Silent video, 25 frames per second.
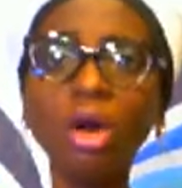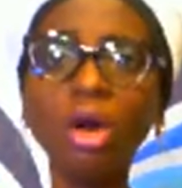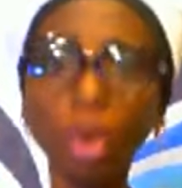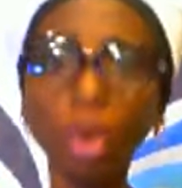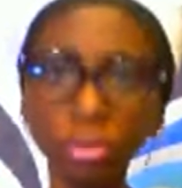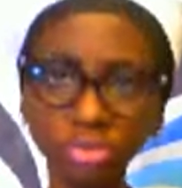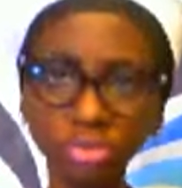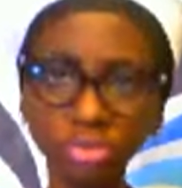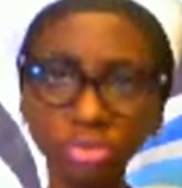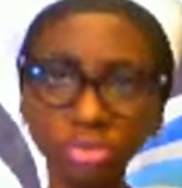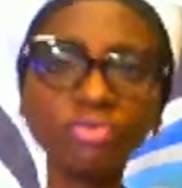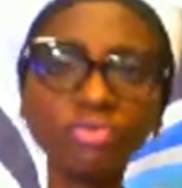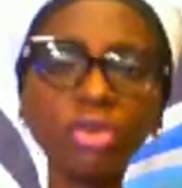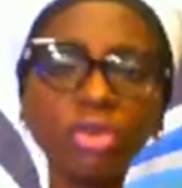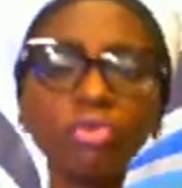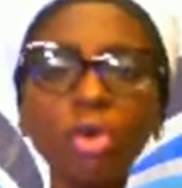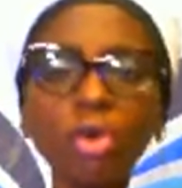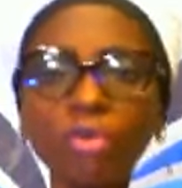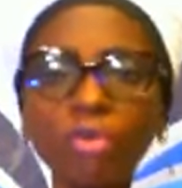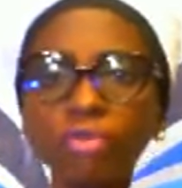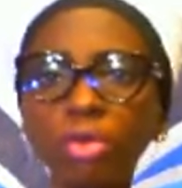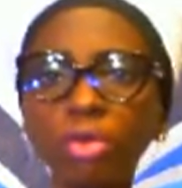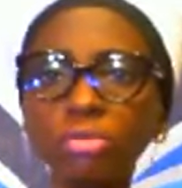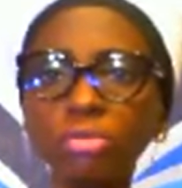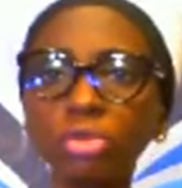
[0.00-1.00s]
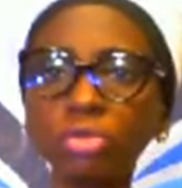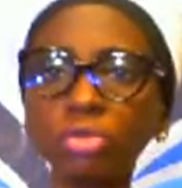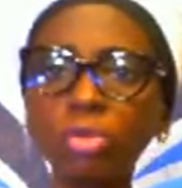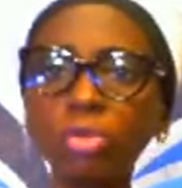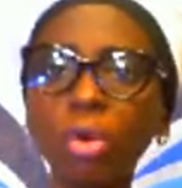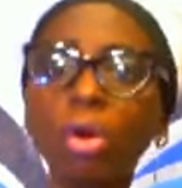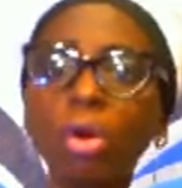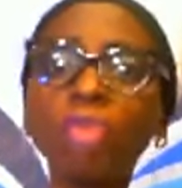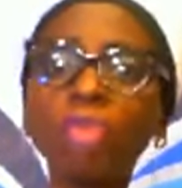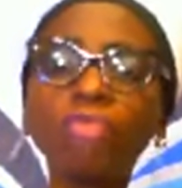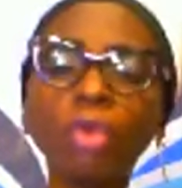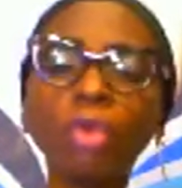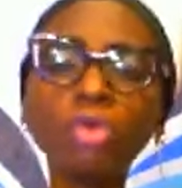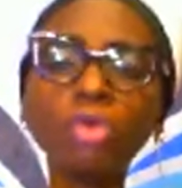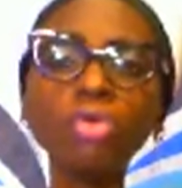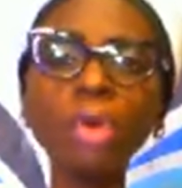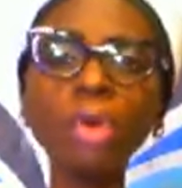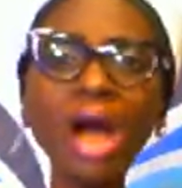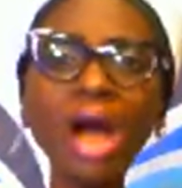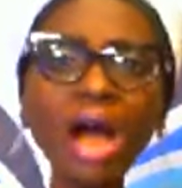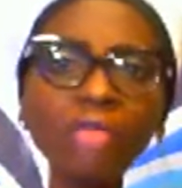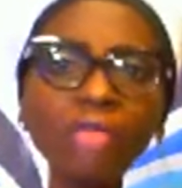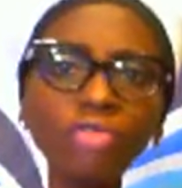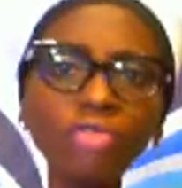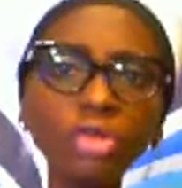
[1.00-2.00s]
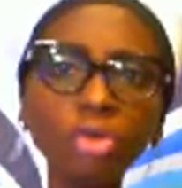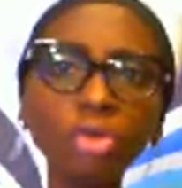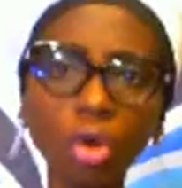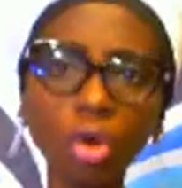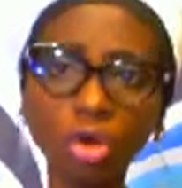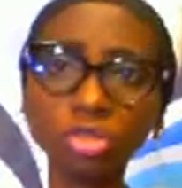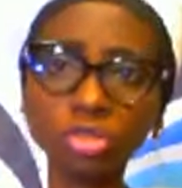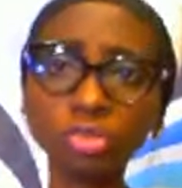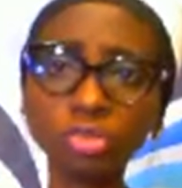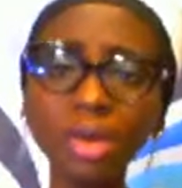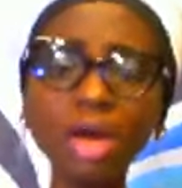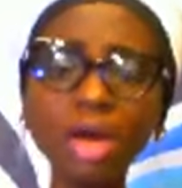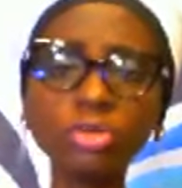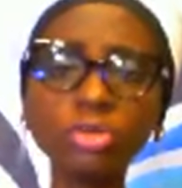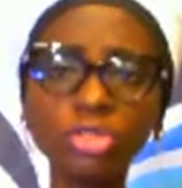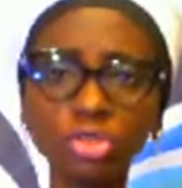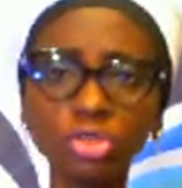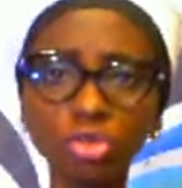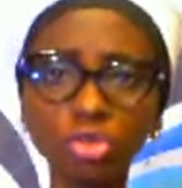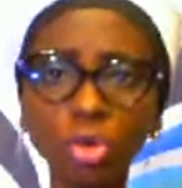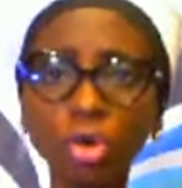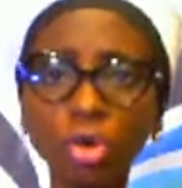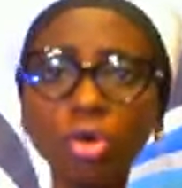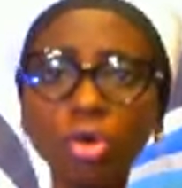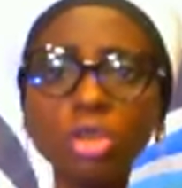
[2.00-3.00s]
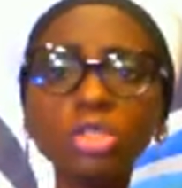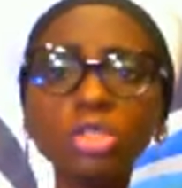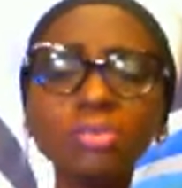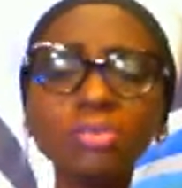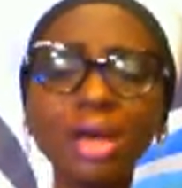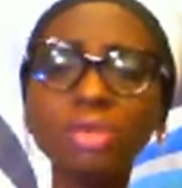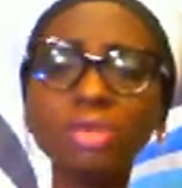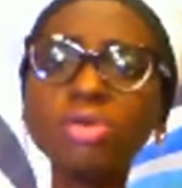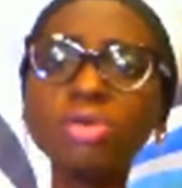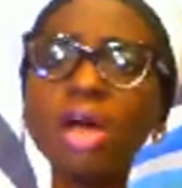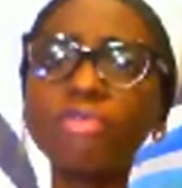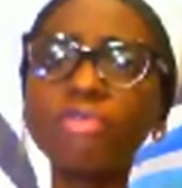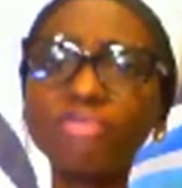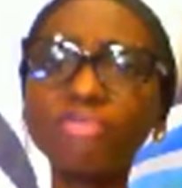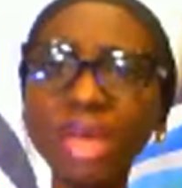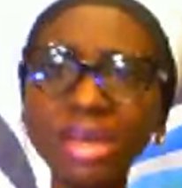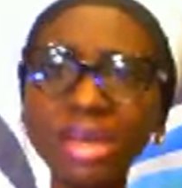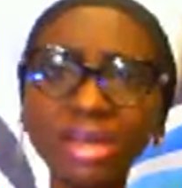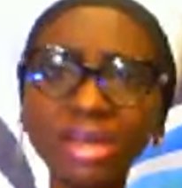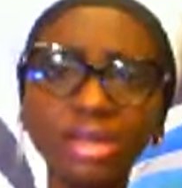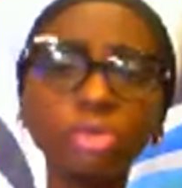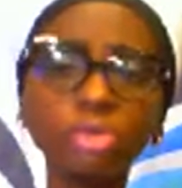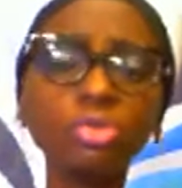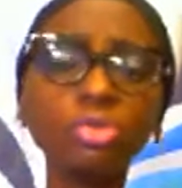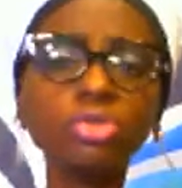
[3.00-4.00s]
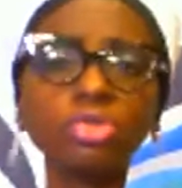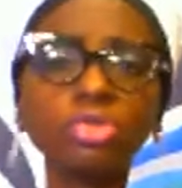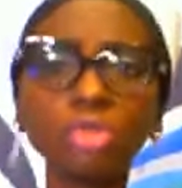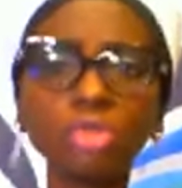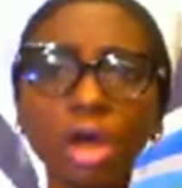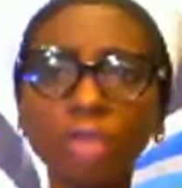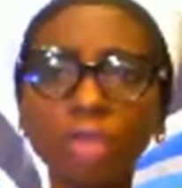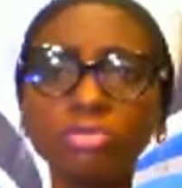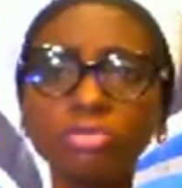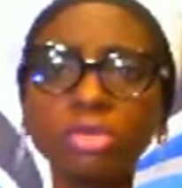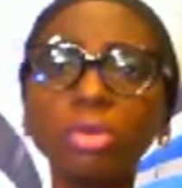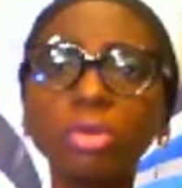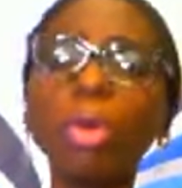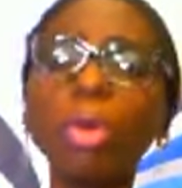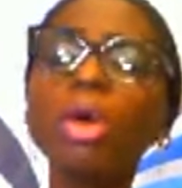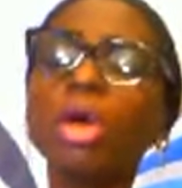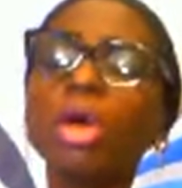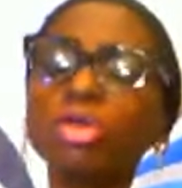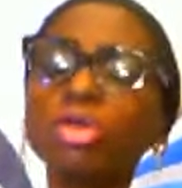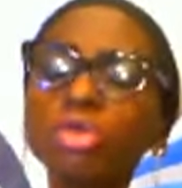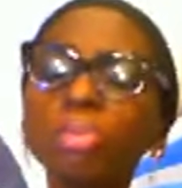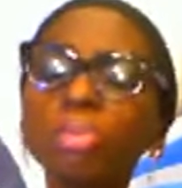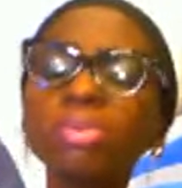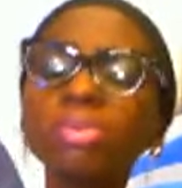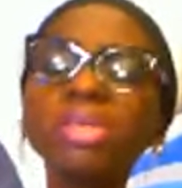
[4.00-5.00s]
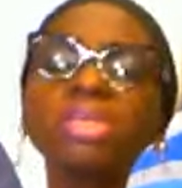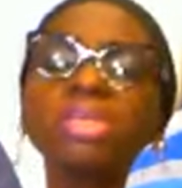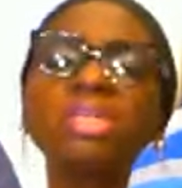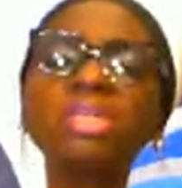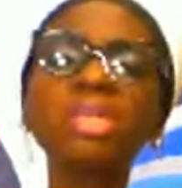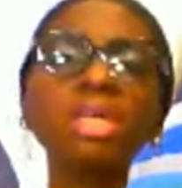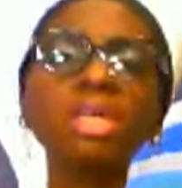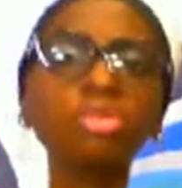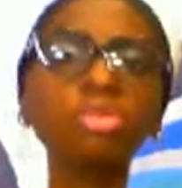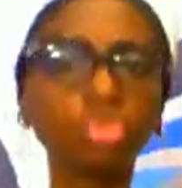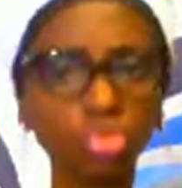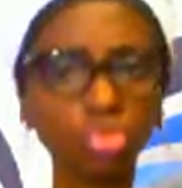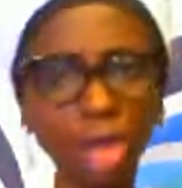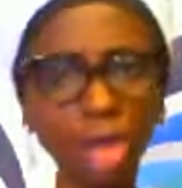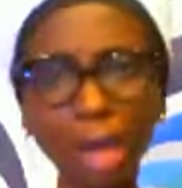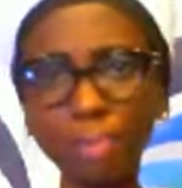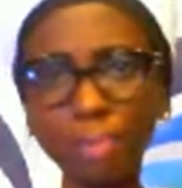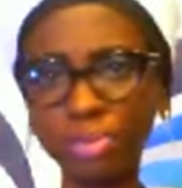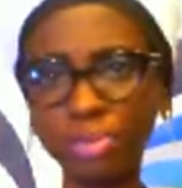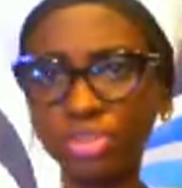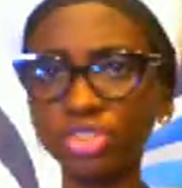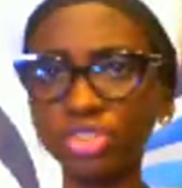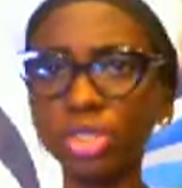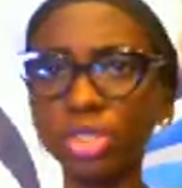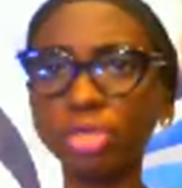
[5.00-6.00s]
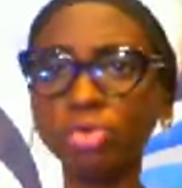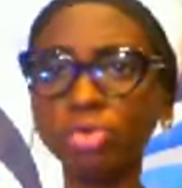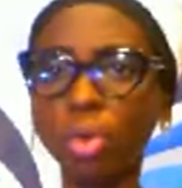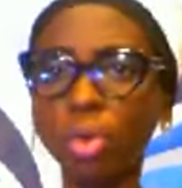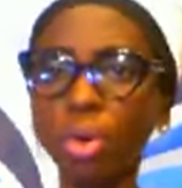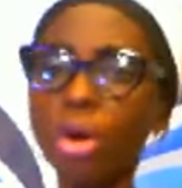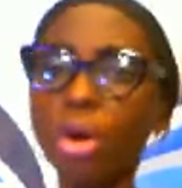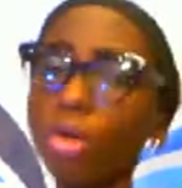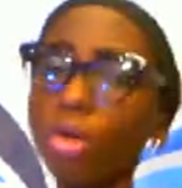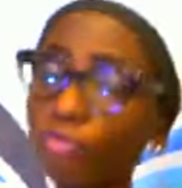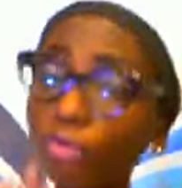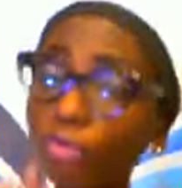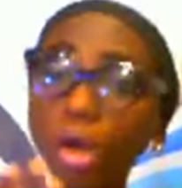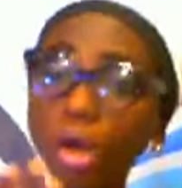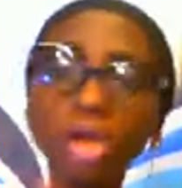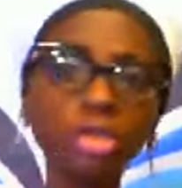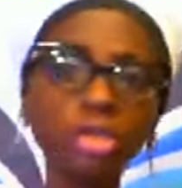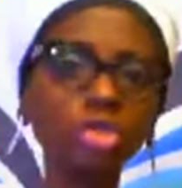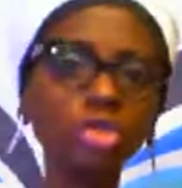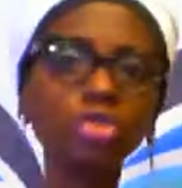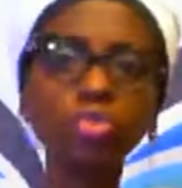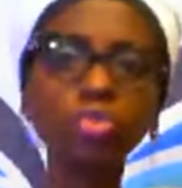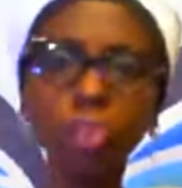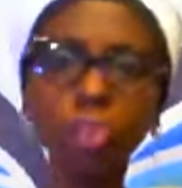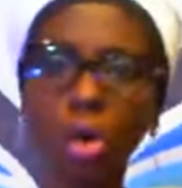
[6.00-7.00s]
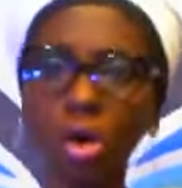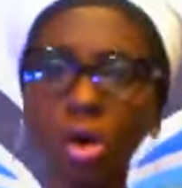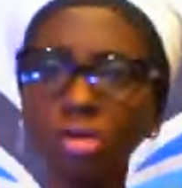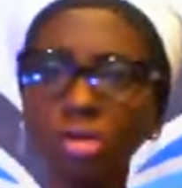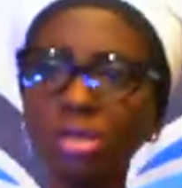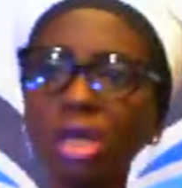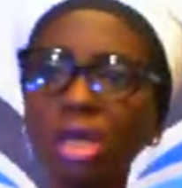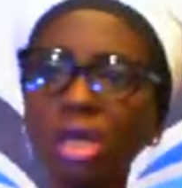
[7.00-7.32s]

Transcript: Obtain favor from the Lord. For you having your spouse is your husband, you are finding a good thing, you are obtaining. So begin to appreciate God for his word